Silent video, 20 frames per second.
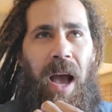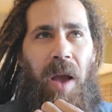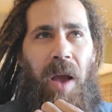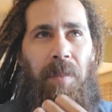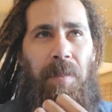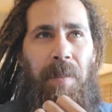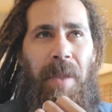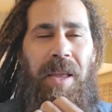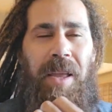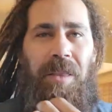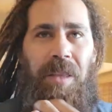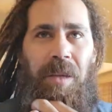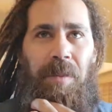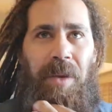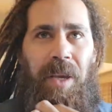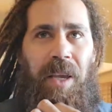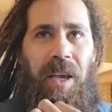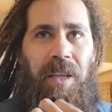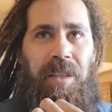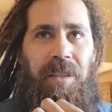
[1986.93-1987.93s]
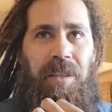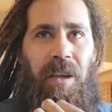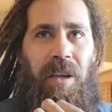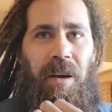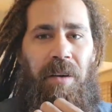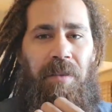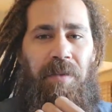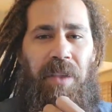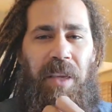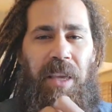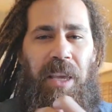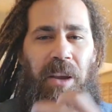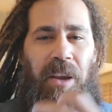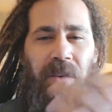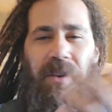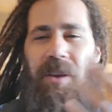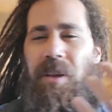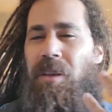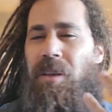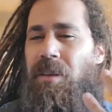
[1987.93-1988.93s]
Mainly because of the
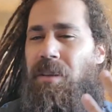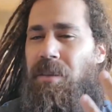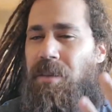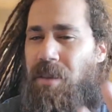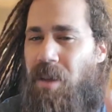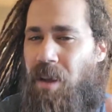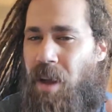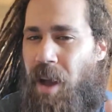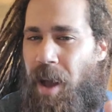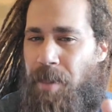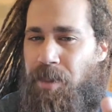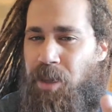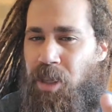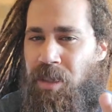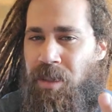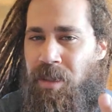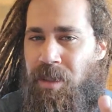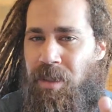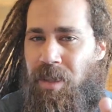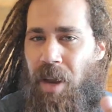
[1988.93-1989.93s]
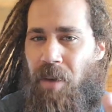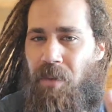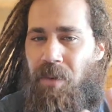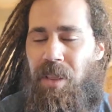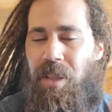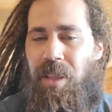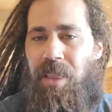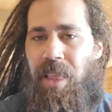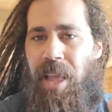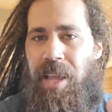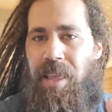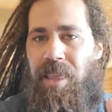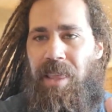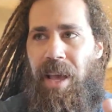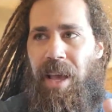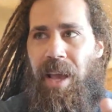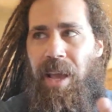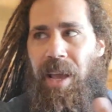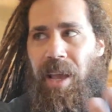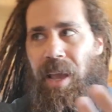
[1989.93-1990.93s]
gearing options. I really like
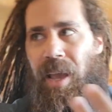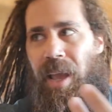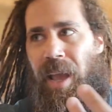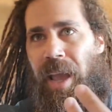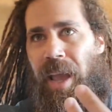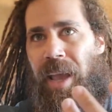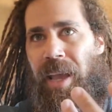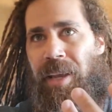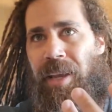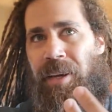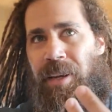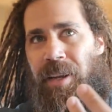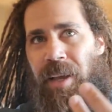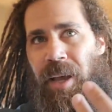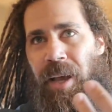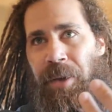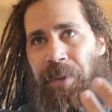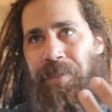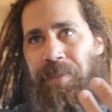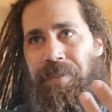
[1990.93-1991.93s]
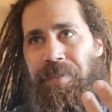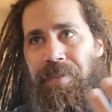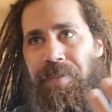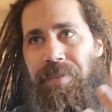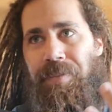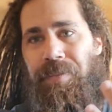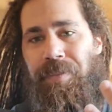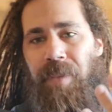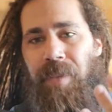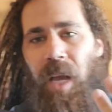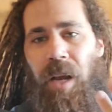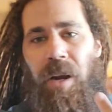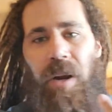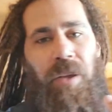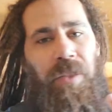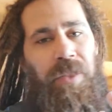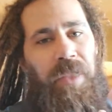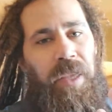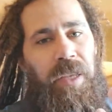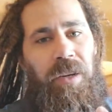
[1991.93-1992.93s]
that. And I don't
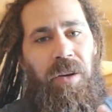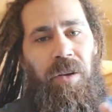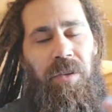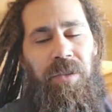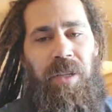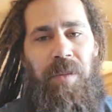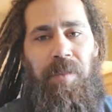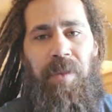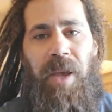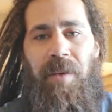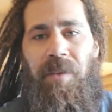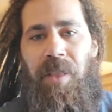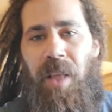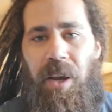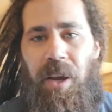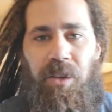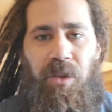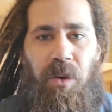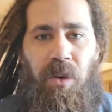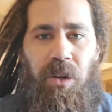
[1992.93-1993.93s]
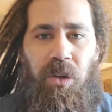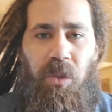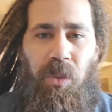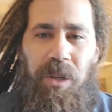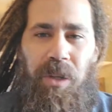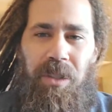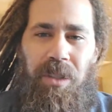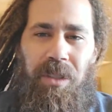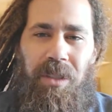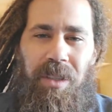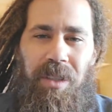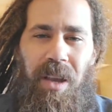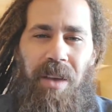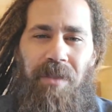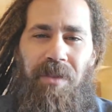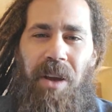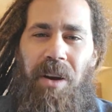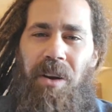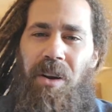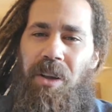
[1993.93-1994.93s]
know. They don't seem to have a lot of torque twists and
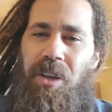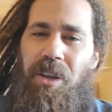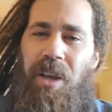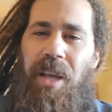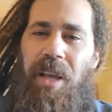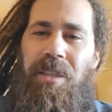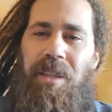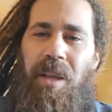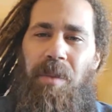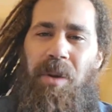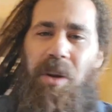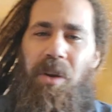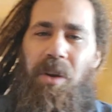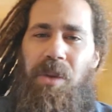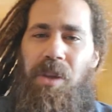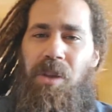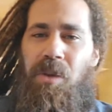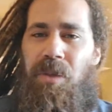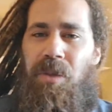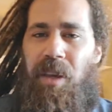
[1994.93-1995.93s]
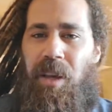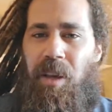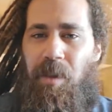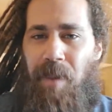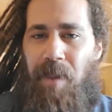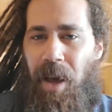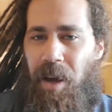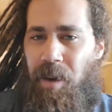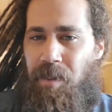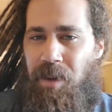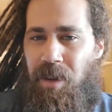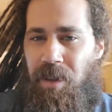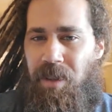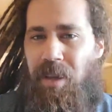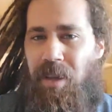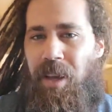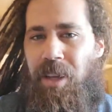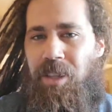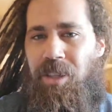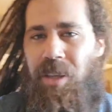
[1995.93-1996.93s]
stuff. I don't know. You guys let me know what you think about them. Do you
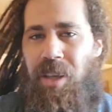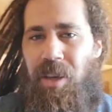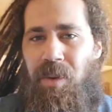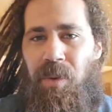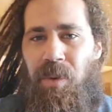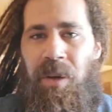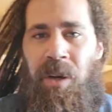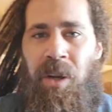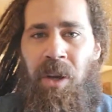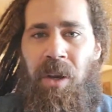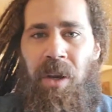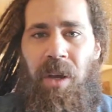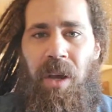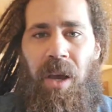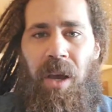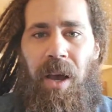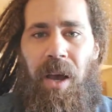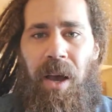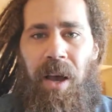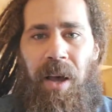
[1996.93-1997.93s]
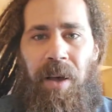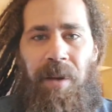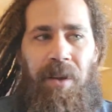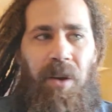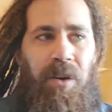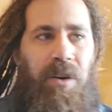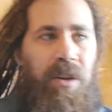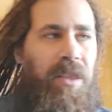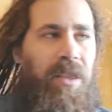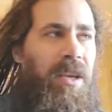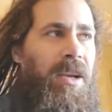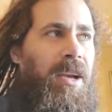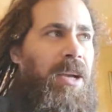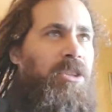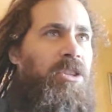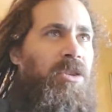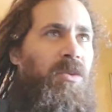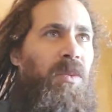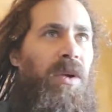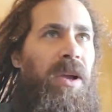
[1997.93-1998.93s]
think I should get one? Or do you think
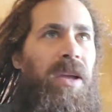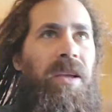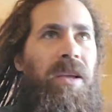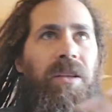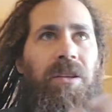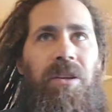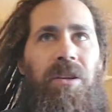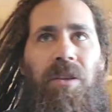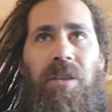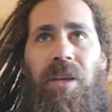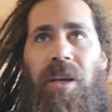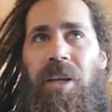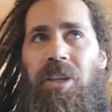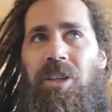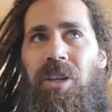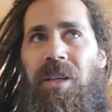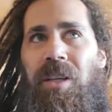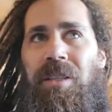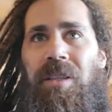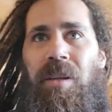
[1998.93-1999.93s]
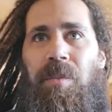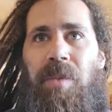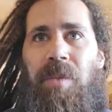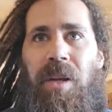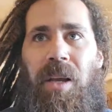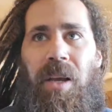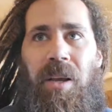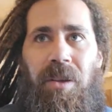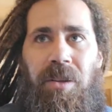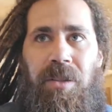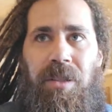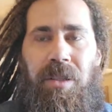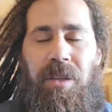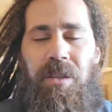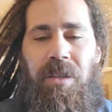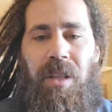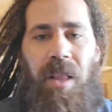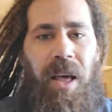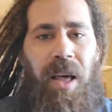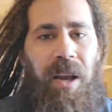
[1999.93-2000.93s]
I should wait? Do you think I should get something else?
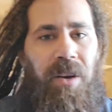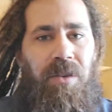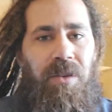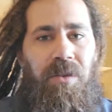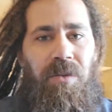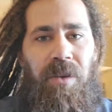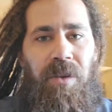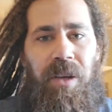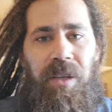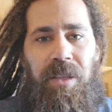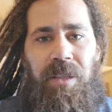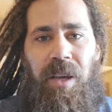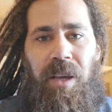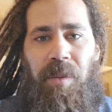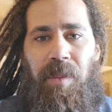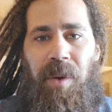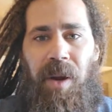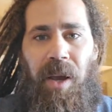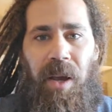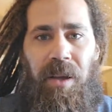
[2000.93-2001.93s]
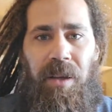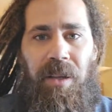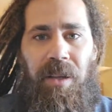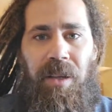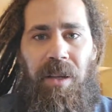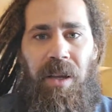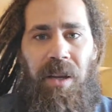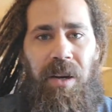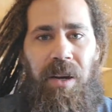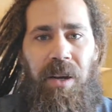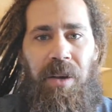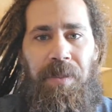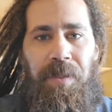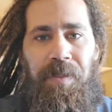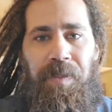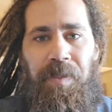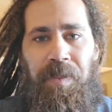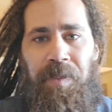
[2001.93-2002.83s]
There's a lot of new rigs coming out. I don't know.